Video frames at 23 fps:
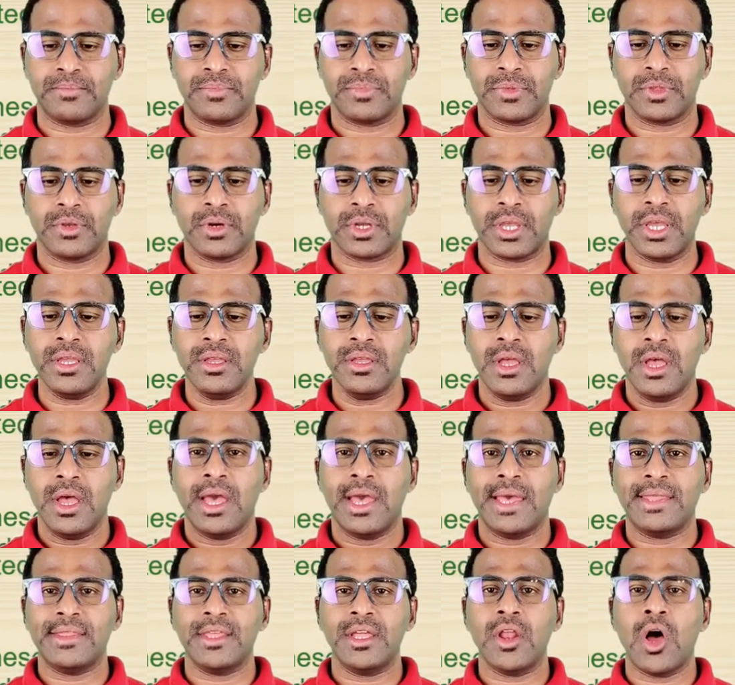Okay, and
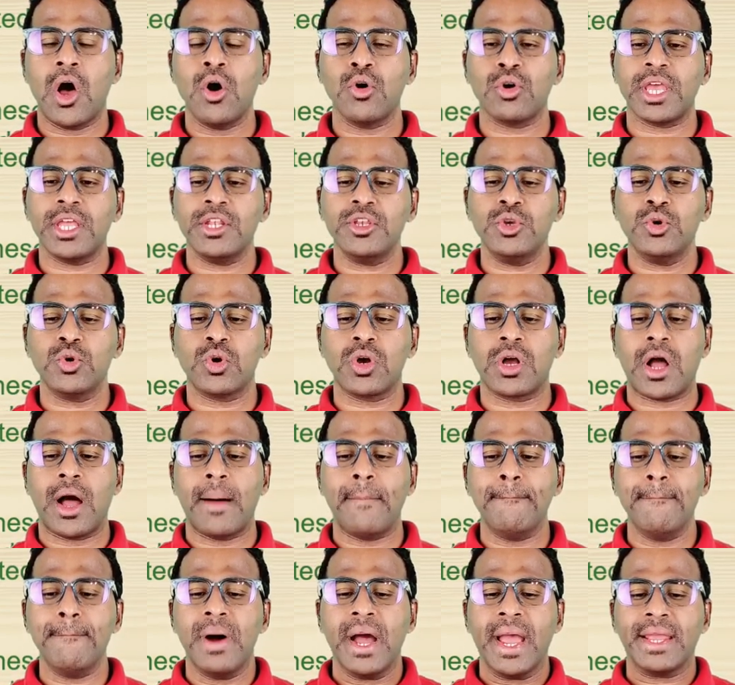then how can you
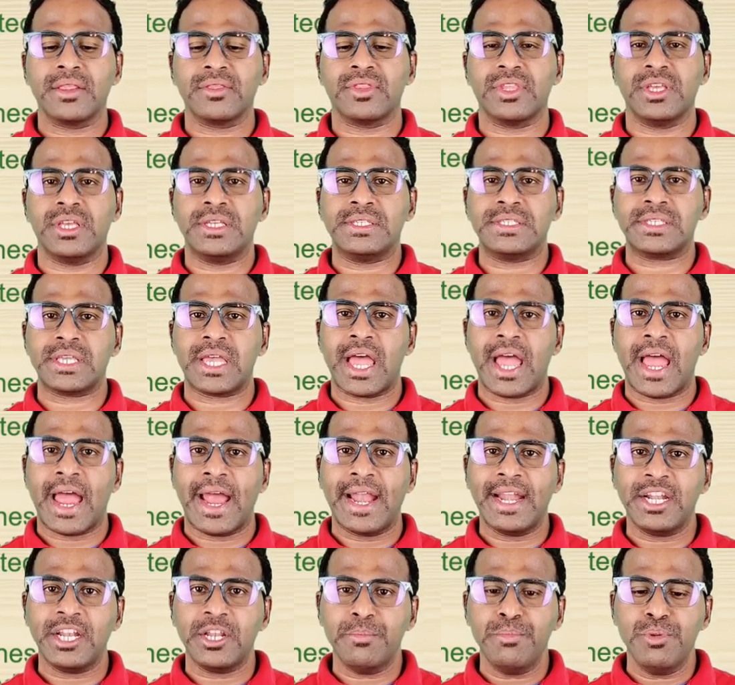combine these
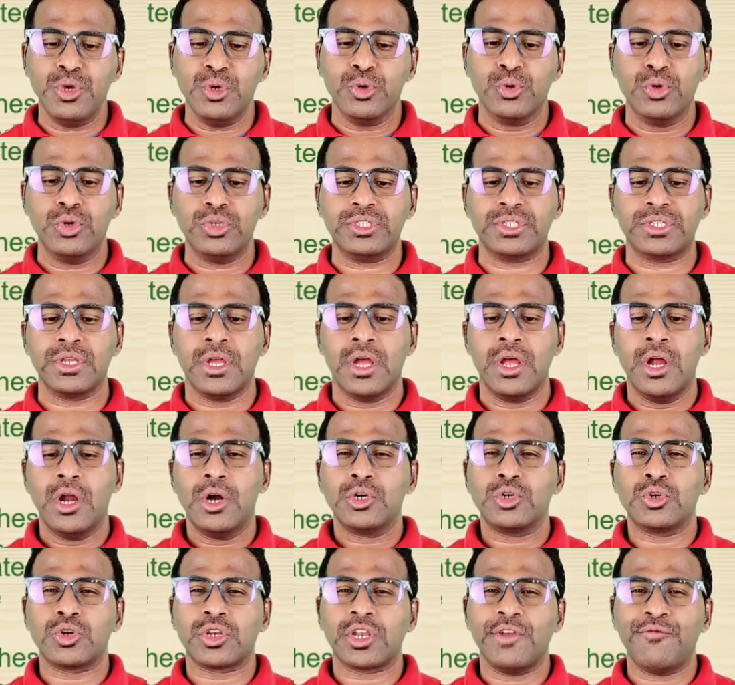attributes to
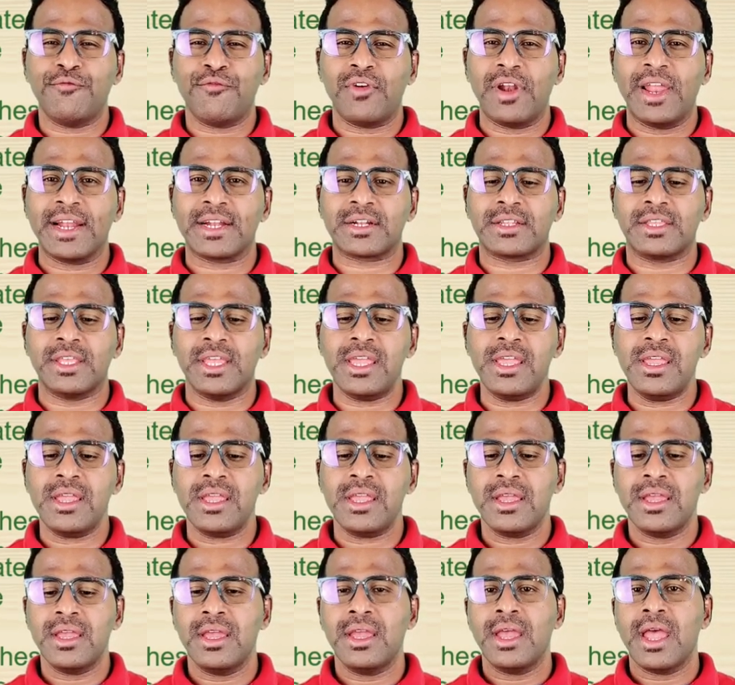reflect the
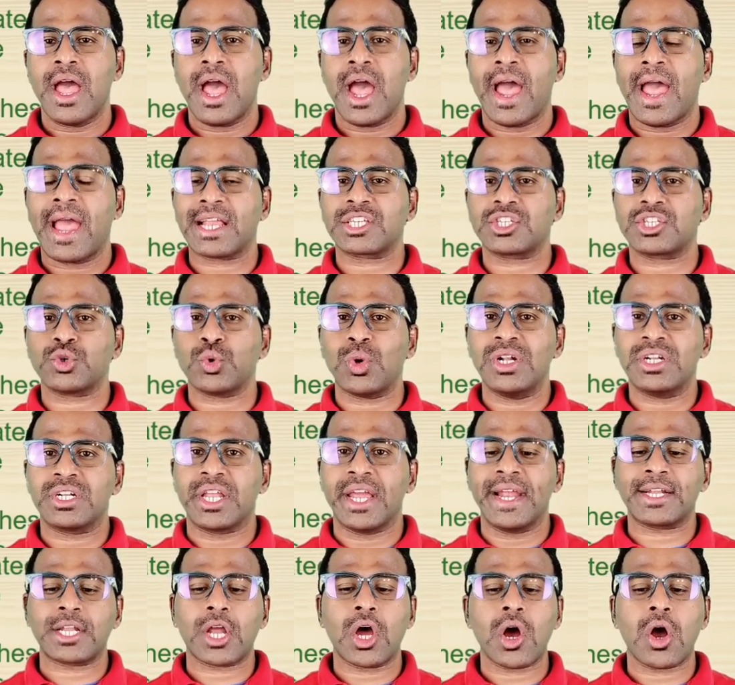actual
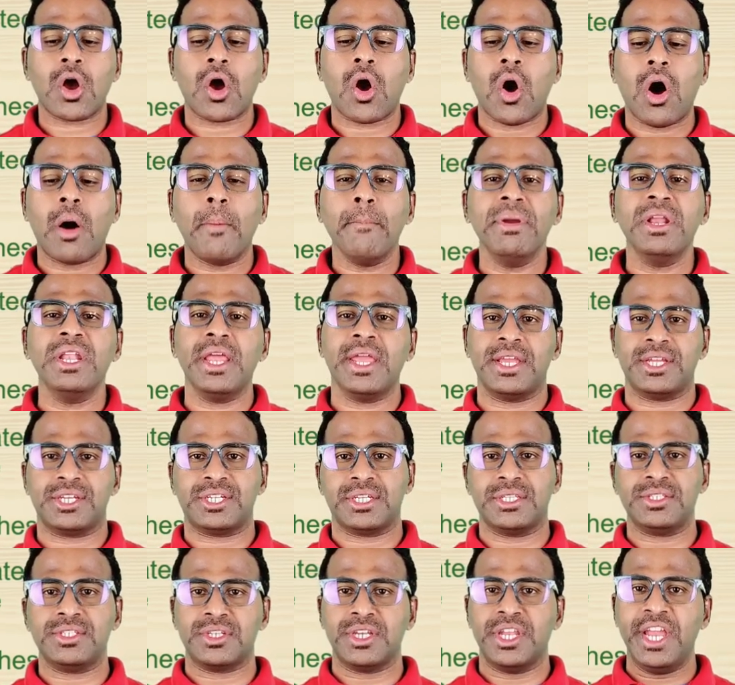data
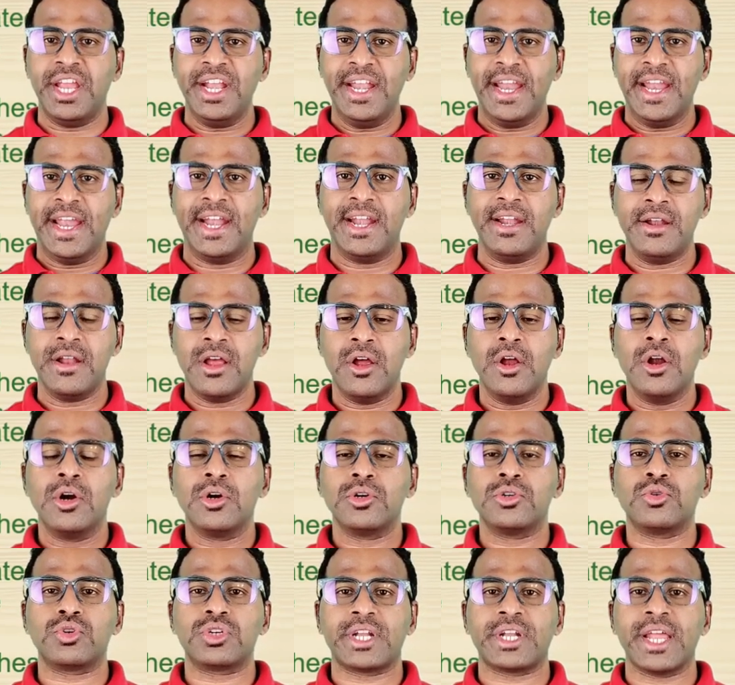combinations needed
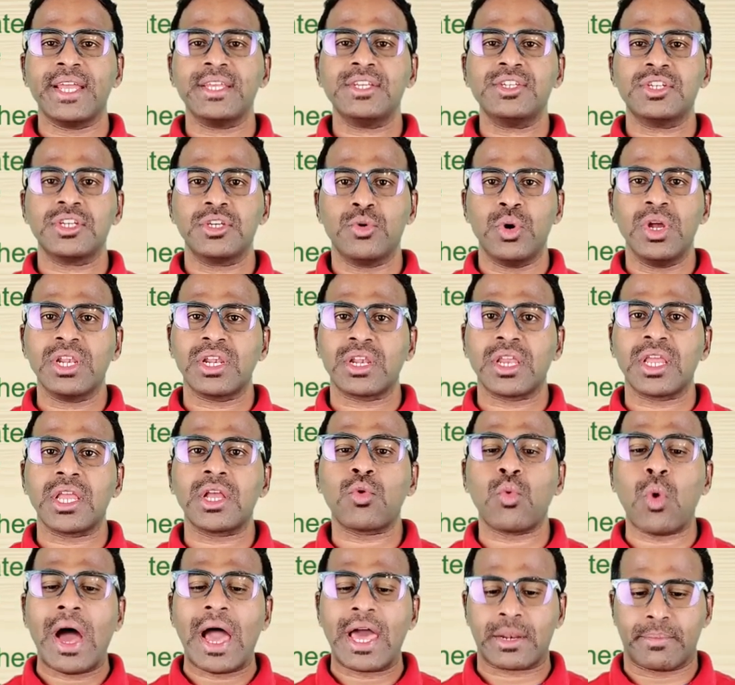to test your
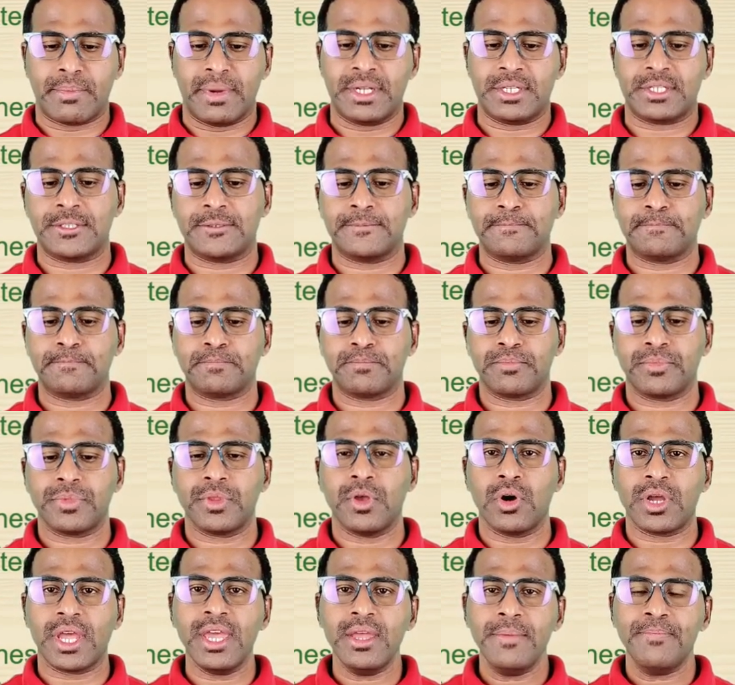requirements.
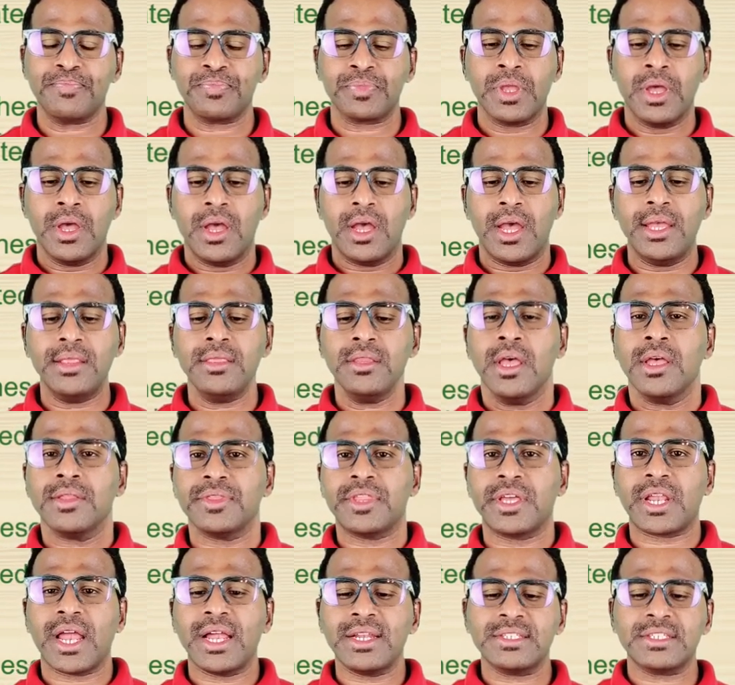Okay, and there
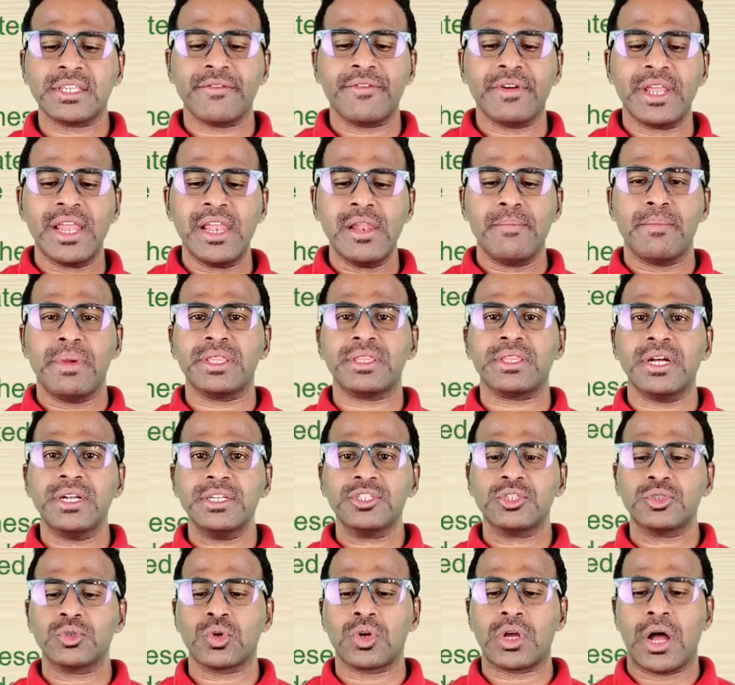are several methods
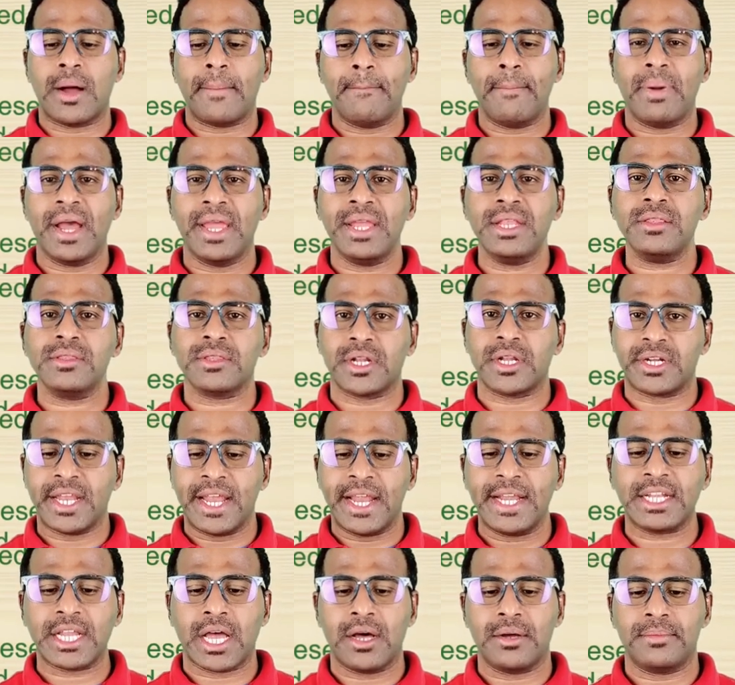to combine the data.